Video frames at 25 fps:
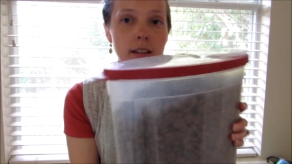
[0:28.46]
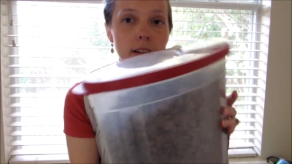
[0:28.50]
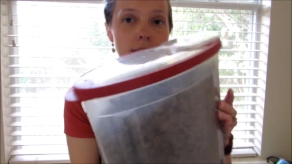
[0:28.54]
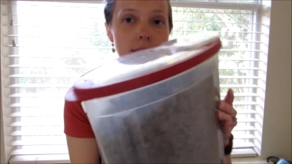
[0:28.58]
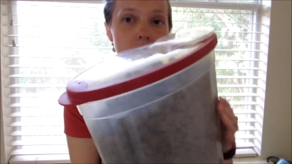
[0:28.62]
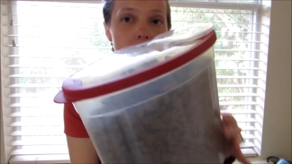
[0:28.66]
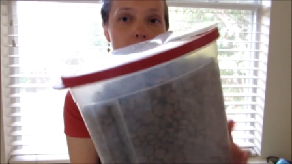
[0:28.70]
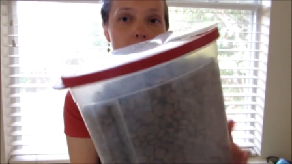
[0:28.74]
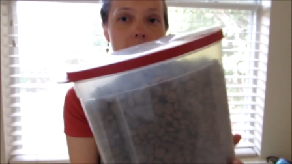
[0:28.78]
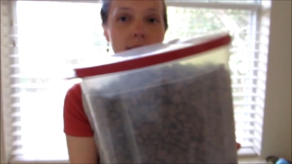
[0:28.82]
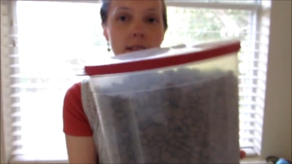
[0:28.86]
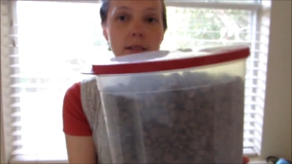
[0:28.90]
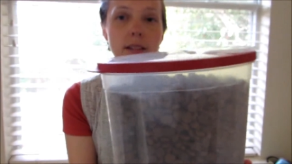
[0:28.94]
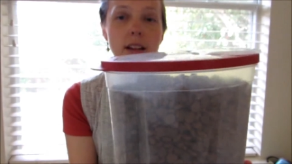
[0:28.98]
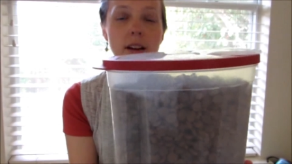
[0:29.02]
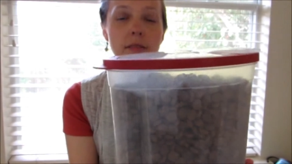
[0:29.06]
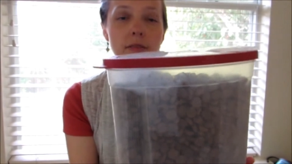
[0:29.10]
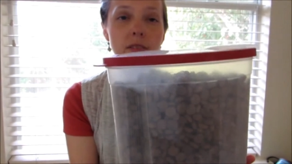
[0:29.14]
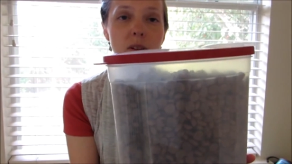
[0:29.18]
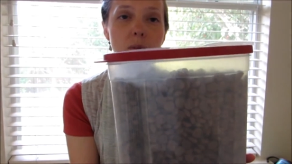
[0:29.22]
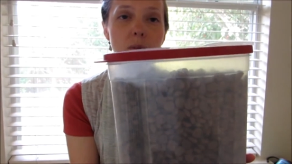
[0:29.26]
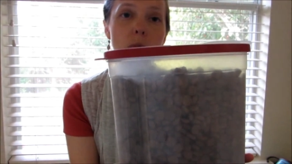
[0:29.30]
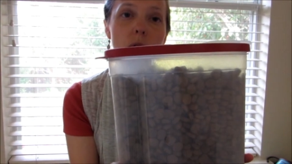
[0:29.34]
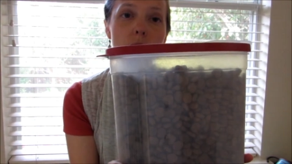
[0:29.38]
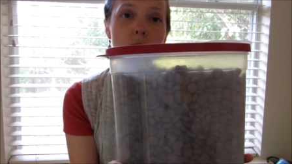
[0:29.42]
this is
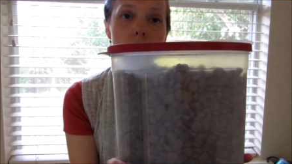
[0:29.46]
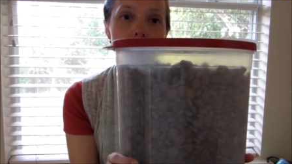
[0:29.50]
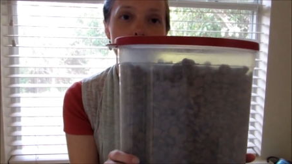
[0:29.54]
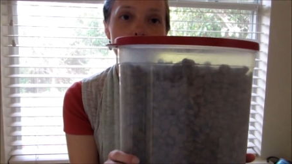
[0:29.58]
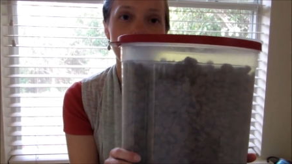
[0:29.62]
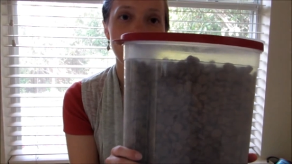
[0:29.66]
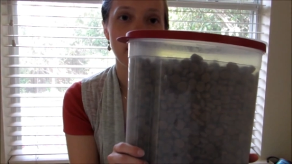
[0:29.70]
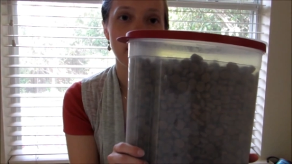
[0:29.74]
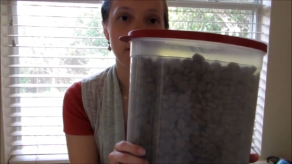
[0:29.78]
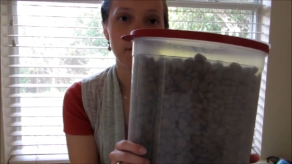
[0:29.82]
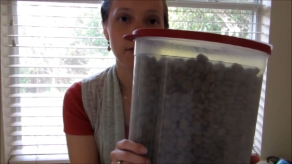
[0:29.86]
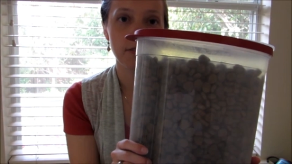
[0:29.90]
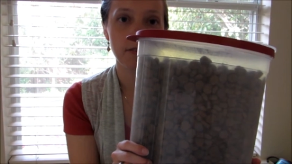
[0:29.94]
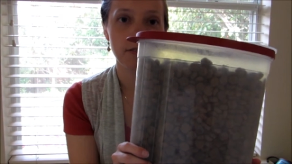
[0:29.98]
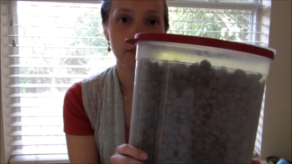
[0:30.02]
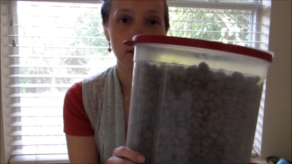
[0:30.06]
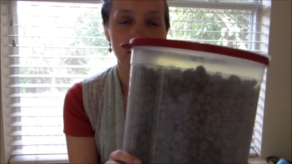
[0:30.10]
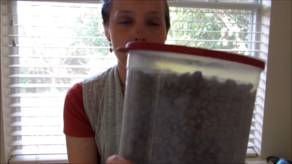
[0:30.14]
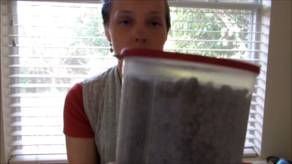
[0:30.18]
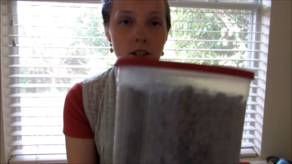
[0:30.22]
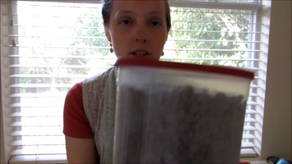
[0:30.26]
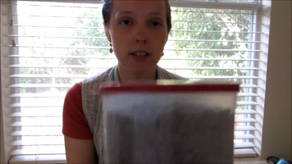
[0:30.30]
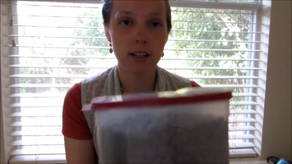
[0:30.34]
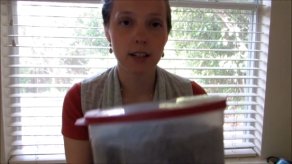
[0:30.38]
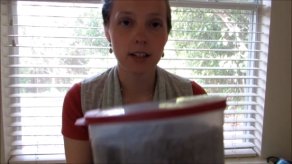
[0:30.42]
definitely more than enough
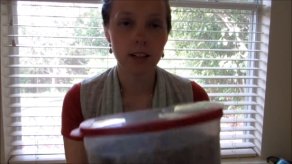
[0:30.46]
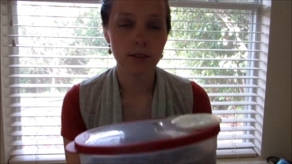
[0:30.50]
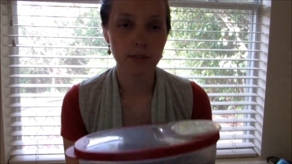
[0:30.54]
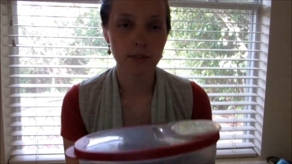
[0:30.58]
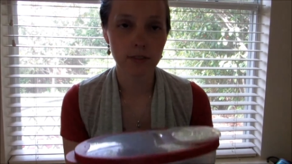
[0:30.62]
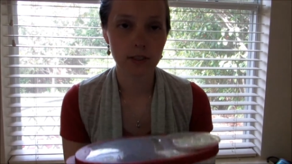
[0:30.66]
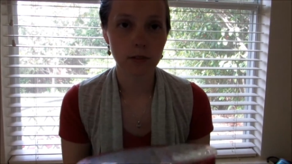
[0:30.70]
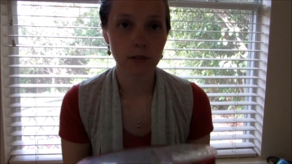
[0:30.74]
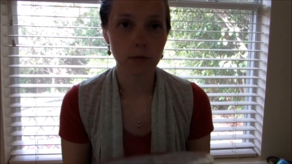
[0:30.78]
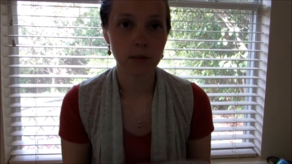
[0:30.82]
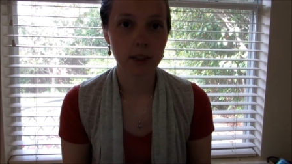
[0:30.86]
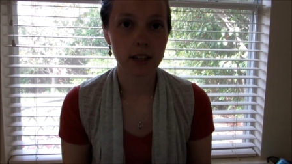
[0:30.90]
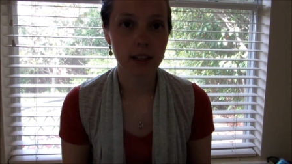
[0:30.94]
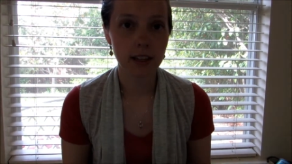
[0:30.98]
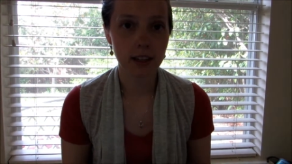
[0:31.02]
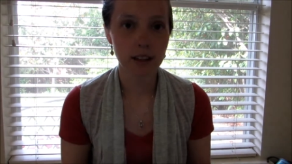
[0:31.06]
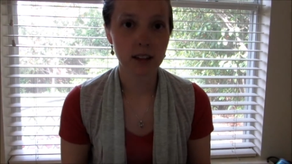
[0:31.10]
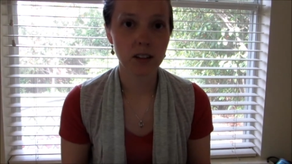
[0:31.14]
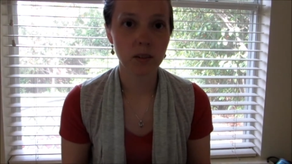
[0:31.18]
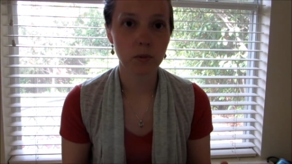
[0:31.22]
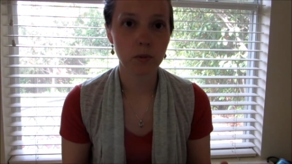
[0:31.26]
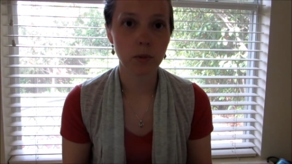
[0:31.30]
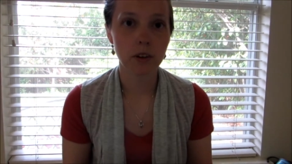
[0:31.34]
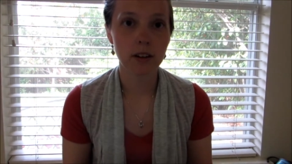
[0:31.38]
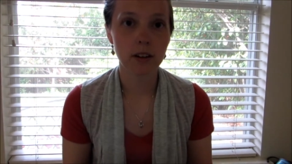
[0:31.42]
that she needs for the
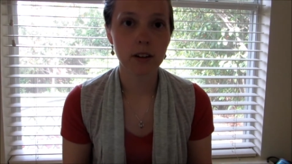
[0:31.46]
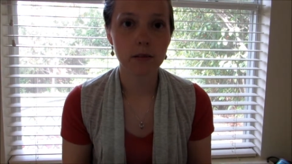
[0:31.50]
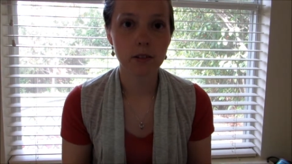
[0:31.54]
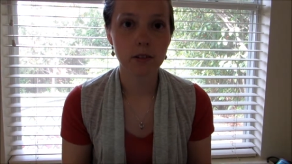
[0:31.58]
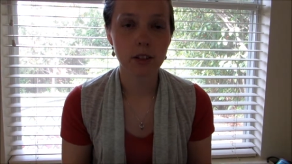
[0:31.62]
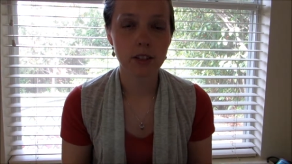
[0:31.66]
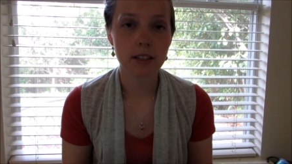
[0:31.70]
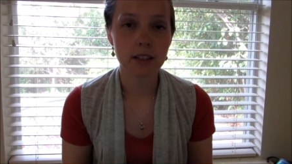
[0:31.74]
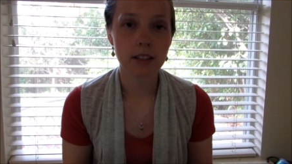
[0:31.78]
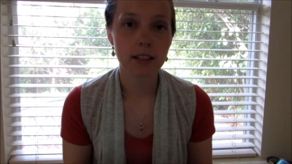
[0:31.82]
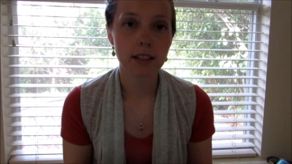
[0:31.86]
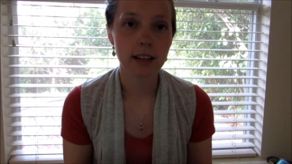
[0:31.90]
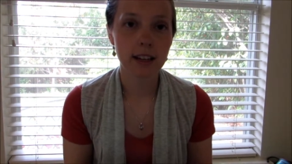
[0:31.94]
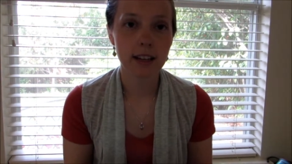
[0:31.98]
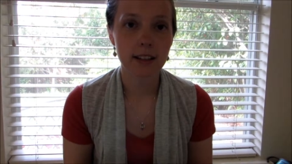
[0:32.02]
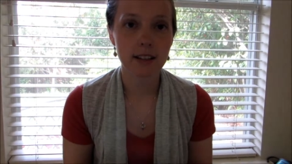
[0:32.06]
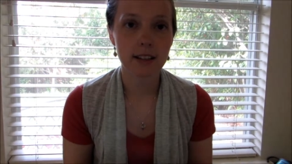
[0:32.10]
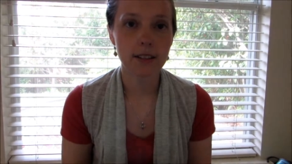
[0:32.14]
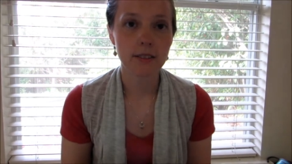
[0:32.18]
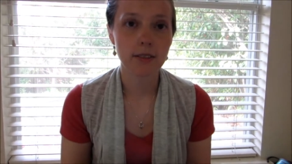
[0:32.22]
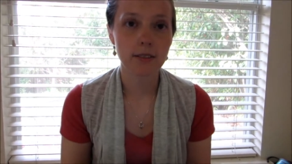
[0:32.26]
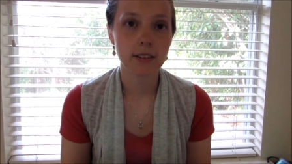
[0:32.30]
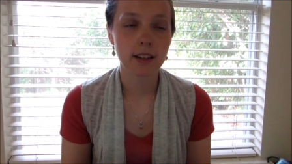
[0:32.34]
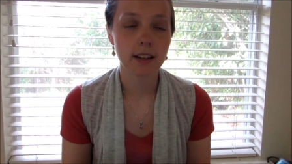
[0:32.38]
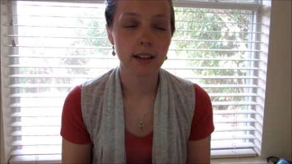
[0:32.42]
weekend, but just in
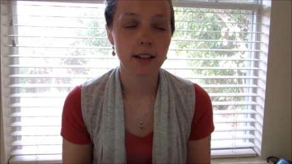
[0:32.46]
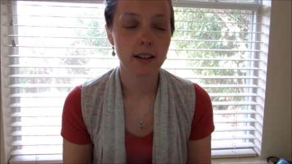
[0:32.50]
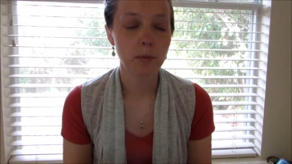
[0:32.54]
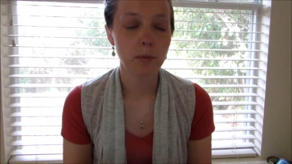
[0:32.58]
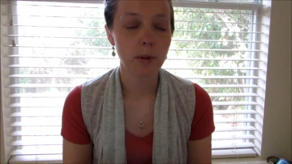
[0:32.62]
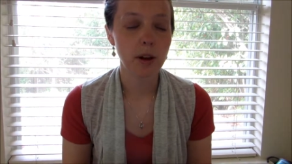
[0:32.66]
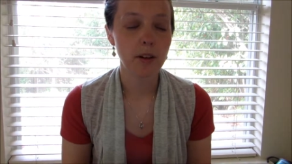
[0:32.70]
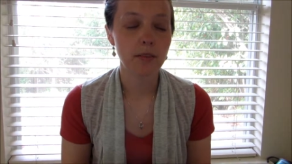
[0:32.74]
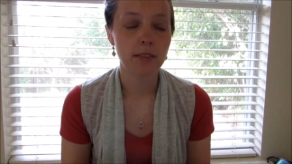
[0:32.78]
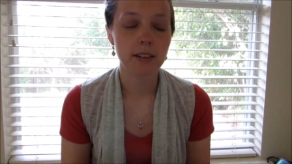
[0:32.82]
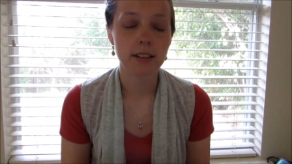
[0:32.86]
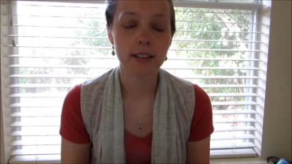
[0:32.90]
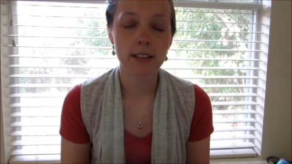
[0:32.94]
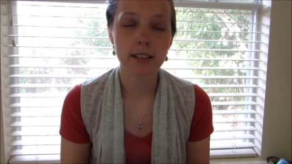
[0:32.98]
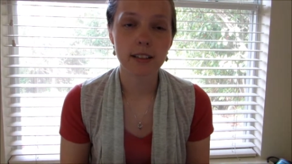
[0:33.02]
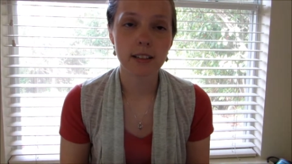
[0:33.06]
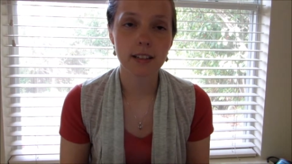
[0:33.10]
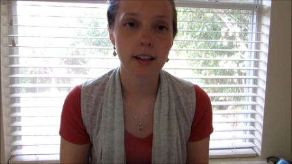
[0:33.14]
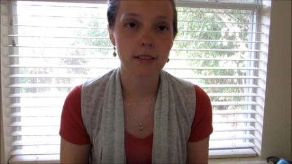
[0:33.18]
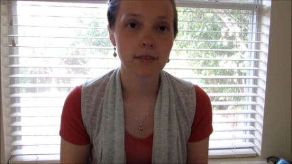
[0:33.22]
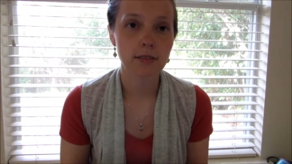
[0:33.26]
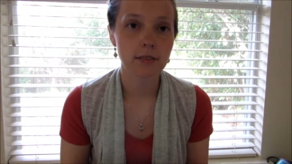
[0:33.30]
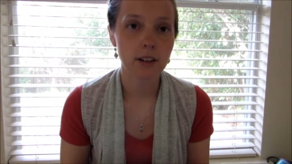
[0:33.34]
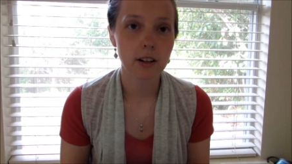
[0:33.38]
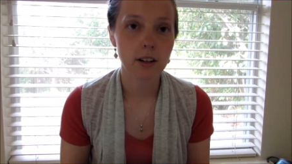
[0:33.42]
case we end up having to
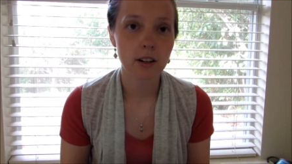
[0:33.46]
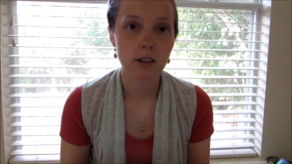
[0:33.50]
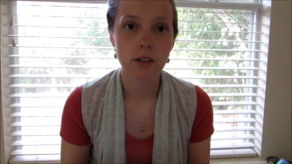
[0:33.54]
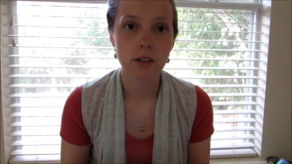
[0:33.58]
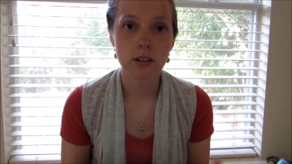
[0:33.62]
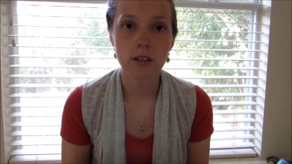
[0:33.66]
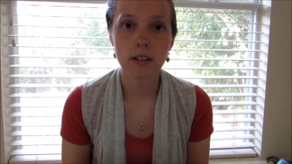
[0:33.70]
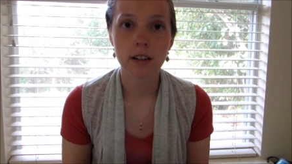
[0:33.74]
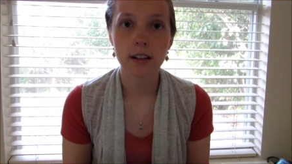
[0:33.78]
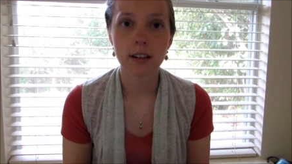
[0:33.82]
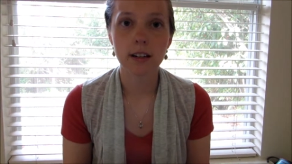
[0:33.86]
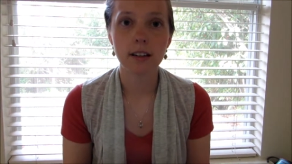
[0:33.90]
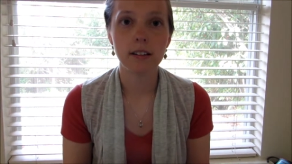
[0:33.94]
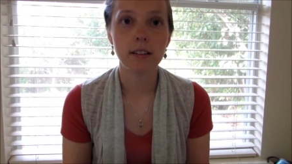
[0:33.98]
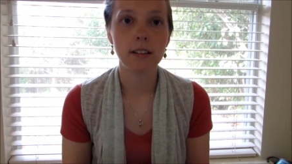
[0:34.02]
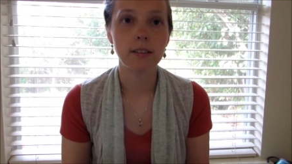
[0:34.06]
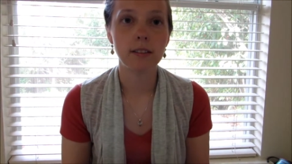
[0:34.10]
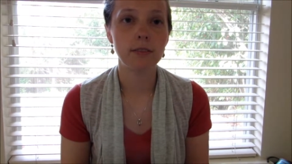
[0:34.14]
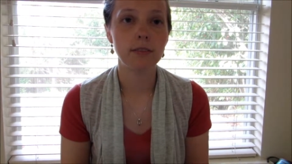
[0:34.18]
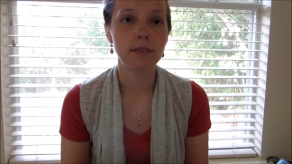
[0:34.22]
stay for extra days,